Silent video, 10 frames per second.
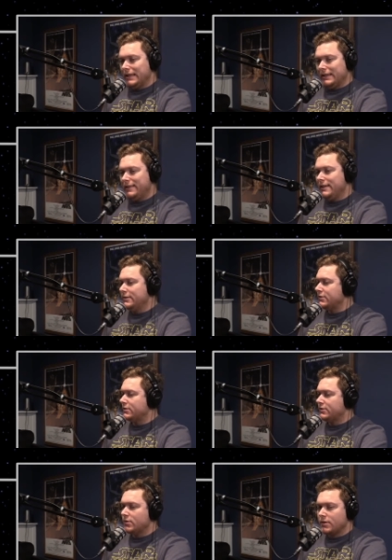things are
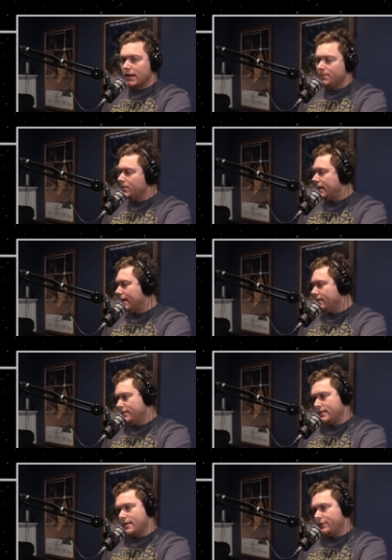so complicated
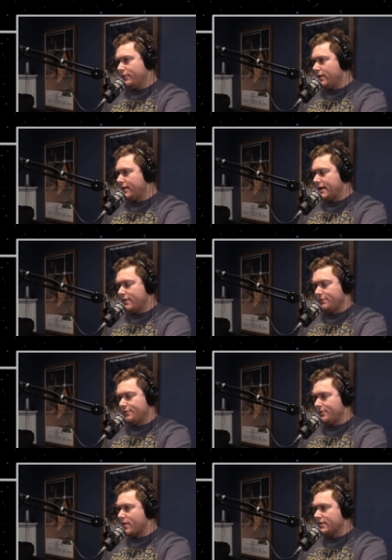enough right now for
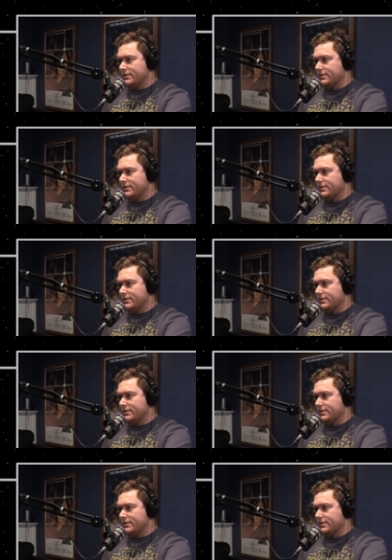the Rise of